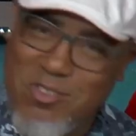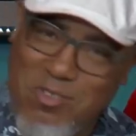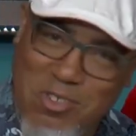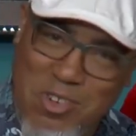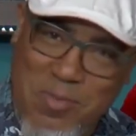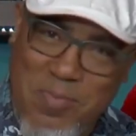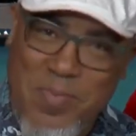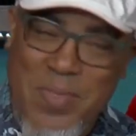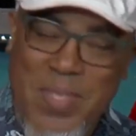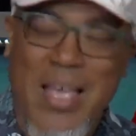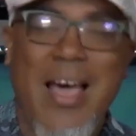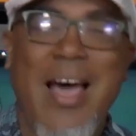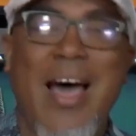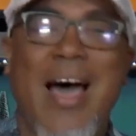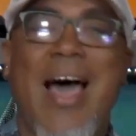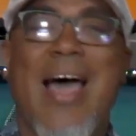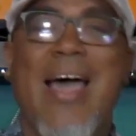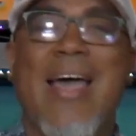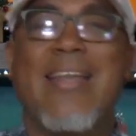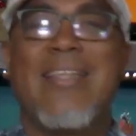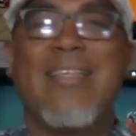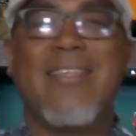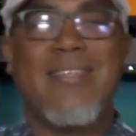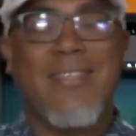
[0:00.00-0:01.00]
cream,
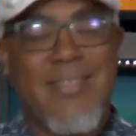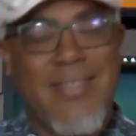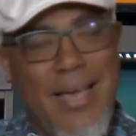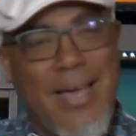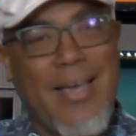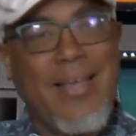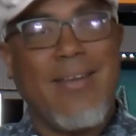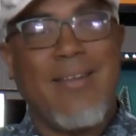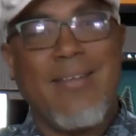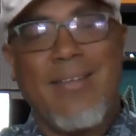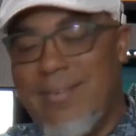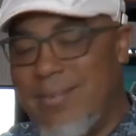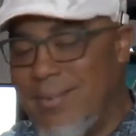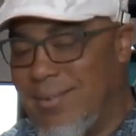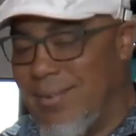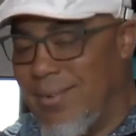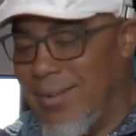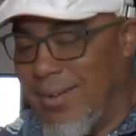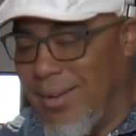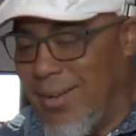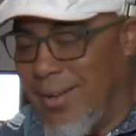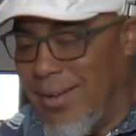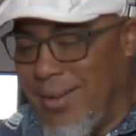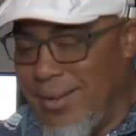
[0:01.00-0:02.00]
I decided
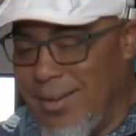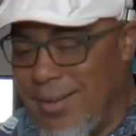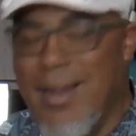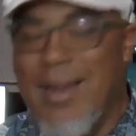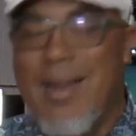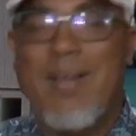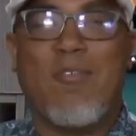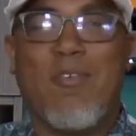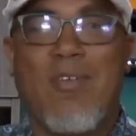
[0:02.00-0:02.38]
that